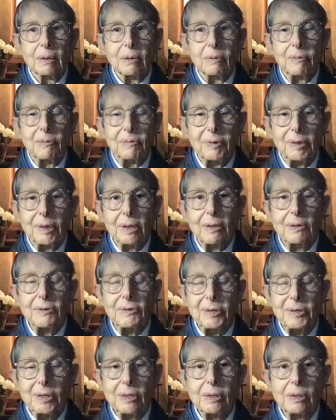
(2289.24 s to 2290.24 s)
Fifth,
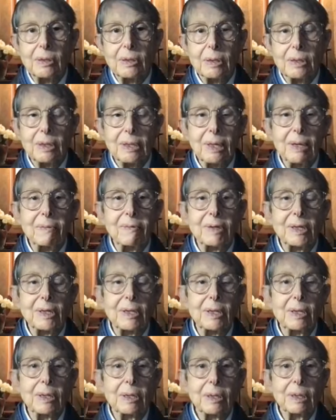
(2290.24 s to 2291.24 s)
sixth, and
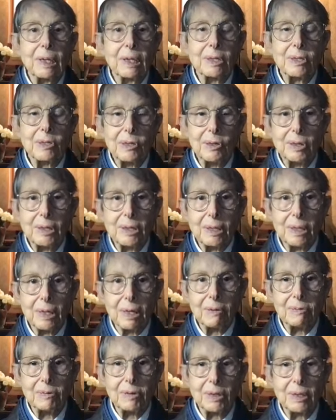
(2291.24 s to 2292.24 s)
seventh. That's all that's
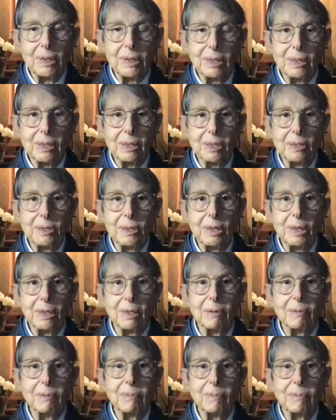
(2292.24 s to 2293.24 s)
left in this
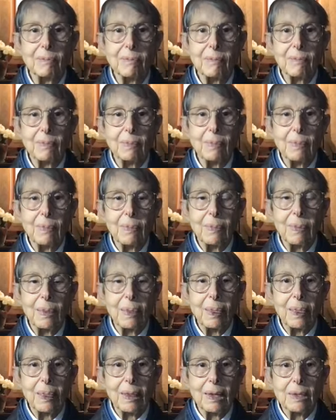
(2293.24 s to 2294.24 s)
sesshin.
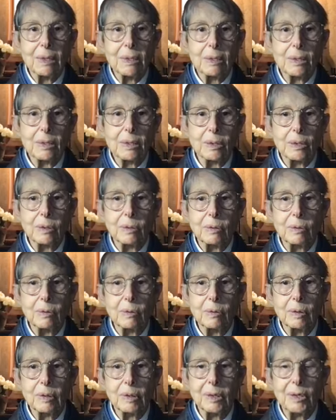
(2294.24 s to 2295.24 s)

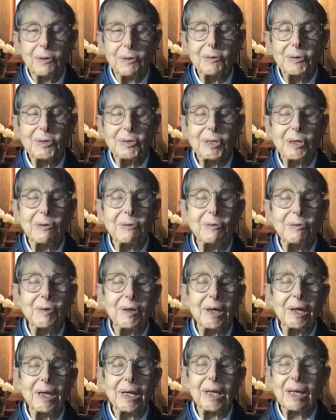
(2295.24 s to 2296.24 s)
So give yourself
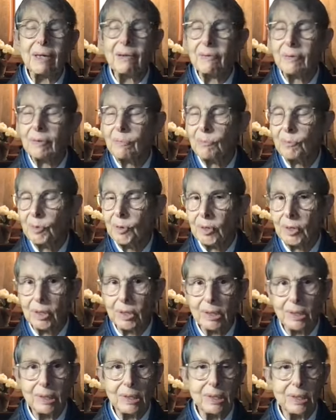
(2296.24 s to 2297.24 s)
even
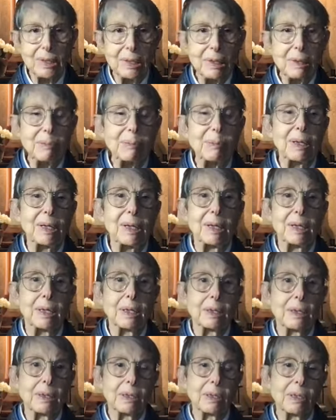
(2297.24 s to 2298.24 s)
more deeply
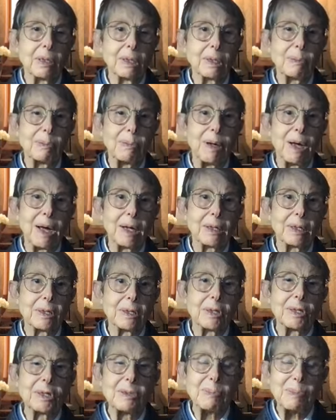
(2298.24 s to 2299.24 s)
to this
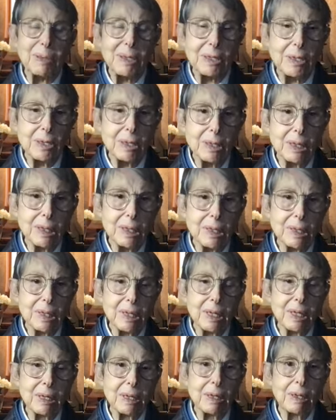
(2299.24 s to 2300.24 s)
practice, especially the
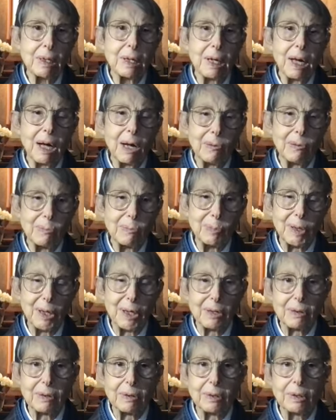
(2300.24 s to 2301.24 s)
extended out
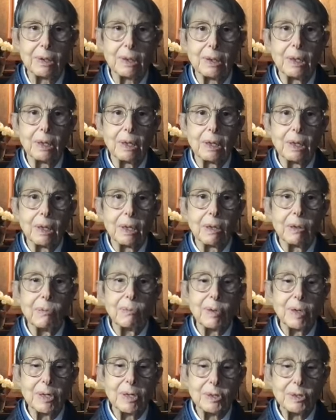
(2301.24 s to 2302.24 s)
breath,
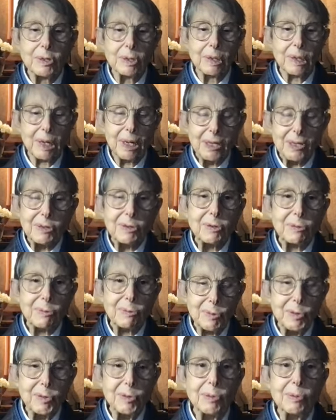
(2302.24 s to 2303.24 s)
which cuts
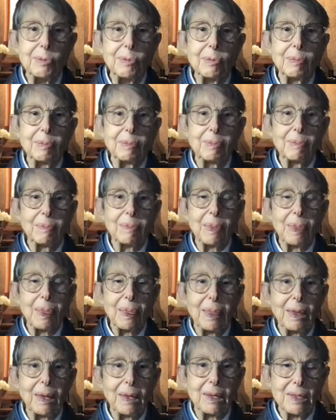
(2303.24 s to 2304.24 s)
through
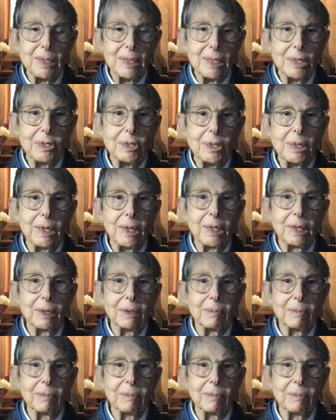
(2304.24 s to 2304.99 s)
conditioning,